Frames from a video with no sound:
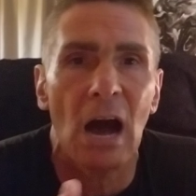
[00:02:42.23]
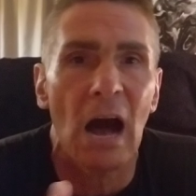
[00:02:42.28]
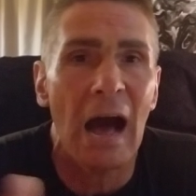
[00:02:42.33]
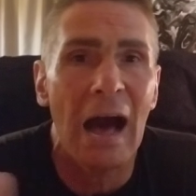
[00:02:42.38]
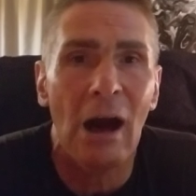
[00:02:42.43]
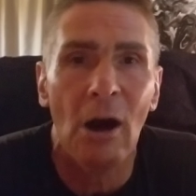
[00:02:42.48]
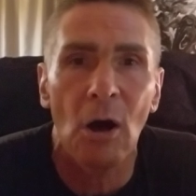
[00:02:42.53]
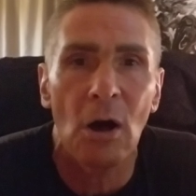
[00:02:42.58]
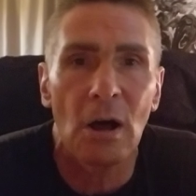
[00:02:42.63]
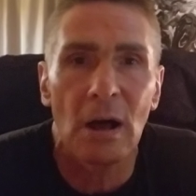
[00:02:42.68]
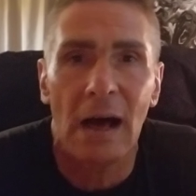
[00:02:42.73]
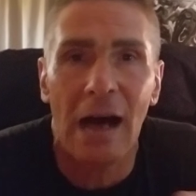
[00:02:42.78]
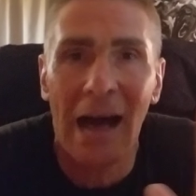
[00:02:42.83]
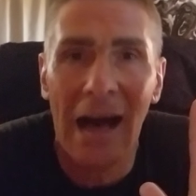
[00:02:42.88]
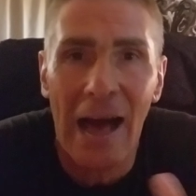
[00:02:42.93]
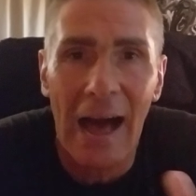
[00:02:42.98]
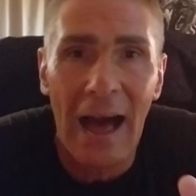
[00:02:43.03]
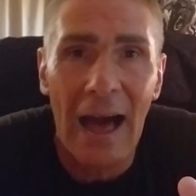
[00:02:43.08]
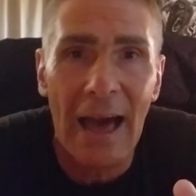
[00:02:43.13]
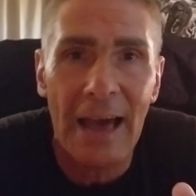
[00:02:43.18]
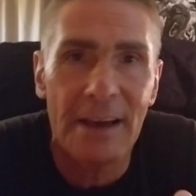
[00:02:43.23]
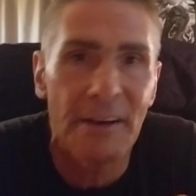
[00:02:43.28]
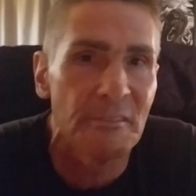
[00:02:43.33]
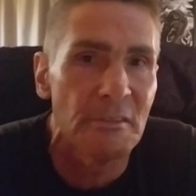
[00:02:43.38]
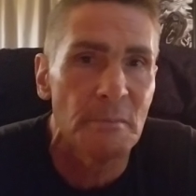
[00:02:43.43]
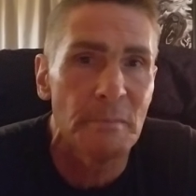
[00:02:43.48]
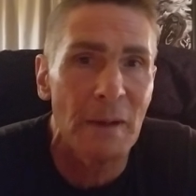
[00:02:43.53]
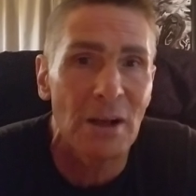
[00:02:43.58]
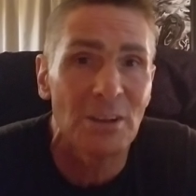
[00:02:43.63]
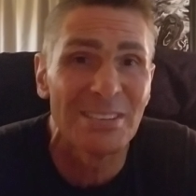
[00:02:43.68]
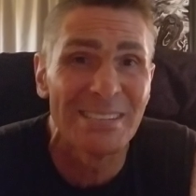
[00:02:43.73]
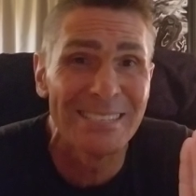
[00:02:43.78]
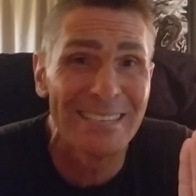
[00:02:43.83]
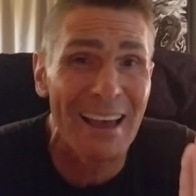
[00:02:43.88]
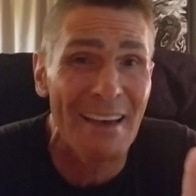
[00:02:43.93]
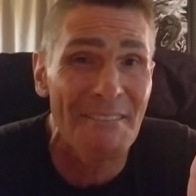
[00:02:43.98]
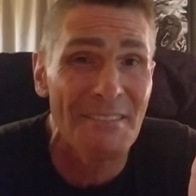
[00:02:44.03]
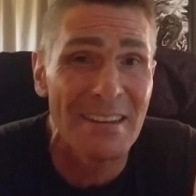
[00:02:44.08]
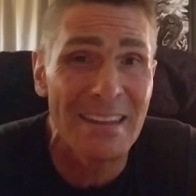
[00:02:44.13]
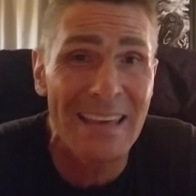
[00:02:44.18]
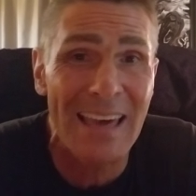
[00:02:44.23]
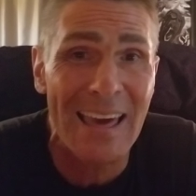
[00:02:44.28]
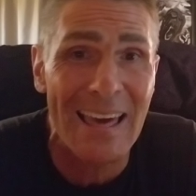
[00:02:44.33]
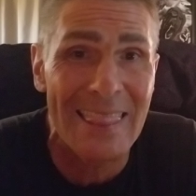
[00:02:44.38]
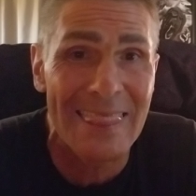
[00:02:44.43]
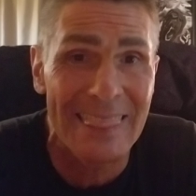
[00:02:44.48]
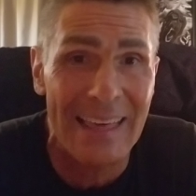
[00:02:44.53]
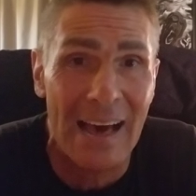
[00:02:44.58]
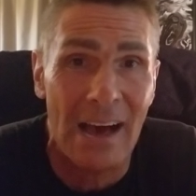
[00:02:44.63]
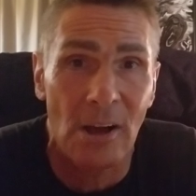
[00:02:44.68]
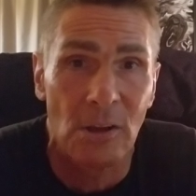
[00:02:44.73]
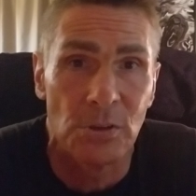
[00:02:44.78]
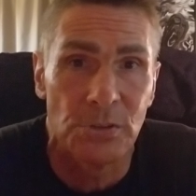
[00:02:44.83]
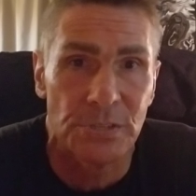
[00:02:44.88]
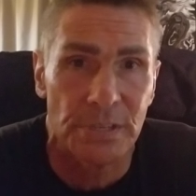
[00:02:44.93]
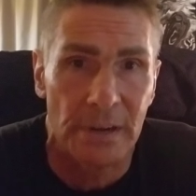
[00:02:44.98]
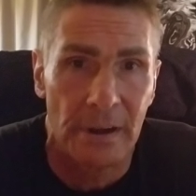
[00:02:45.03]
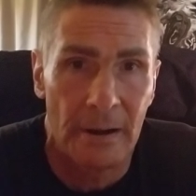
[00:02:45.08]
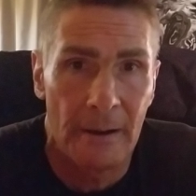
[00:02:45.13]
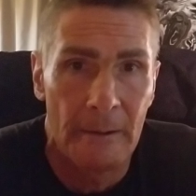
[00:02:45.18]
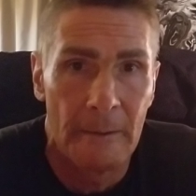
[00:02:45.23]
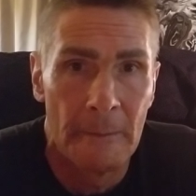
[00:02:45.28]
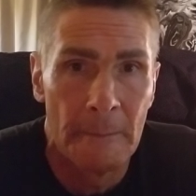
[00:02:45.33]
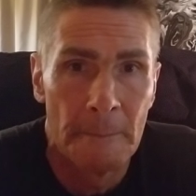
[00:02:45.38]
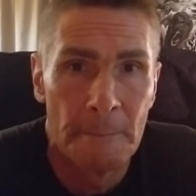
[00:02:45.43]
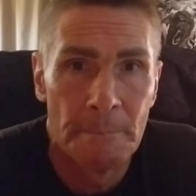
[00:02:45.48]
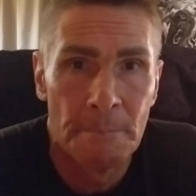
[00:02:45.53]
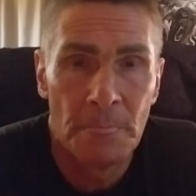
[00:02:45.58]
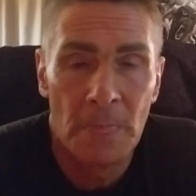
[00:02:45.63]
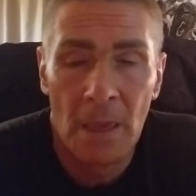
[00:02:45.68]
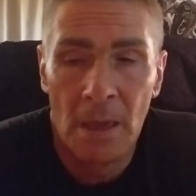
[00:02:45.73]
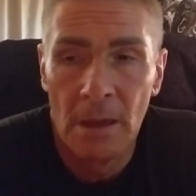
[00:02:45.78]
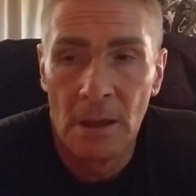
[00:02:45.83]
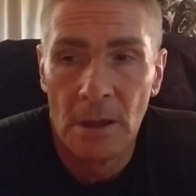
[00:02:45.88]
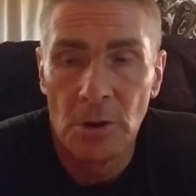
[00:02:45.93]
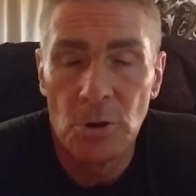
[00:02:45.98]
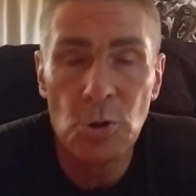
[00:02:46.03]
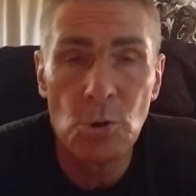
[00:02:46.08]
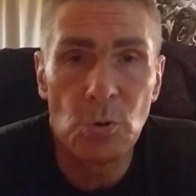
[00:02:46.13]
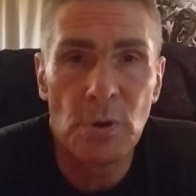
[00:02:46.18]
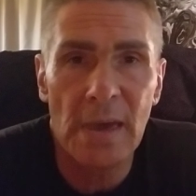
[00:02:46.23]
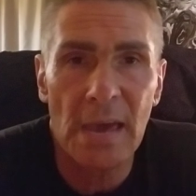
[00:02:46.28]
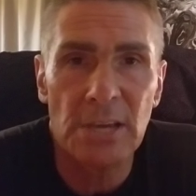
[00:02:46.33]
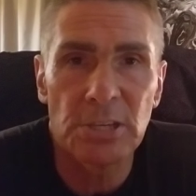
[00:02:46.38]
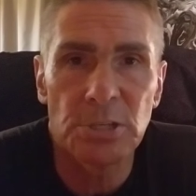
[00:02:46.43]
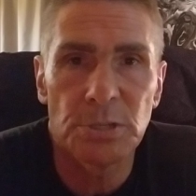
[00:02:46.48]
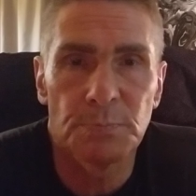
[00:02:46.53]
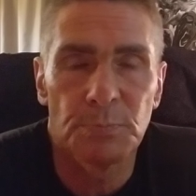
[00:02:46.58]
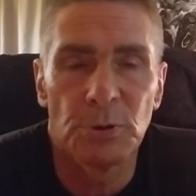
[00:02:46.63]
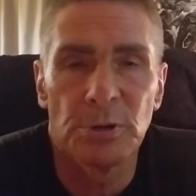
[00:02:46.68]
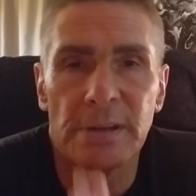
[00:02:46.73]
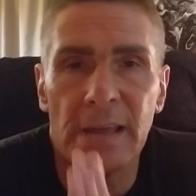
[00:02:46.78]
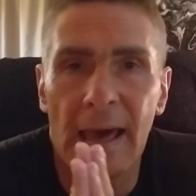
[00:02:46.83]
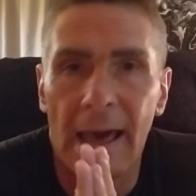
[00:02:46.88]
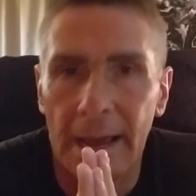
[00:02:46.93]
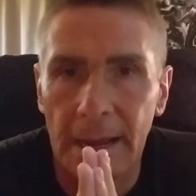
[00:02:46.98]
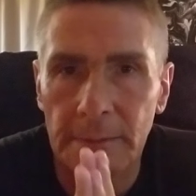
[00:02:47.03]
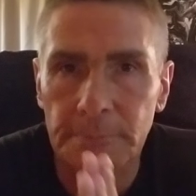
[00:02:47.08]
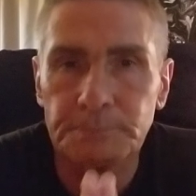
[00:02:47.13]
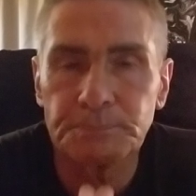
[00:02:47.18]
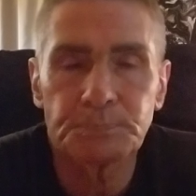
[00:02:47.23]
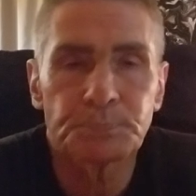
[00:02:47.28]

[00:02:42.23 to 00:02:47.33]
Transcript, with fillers: a high of about 78,000 new cases per day.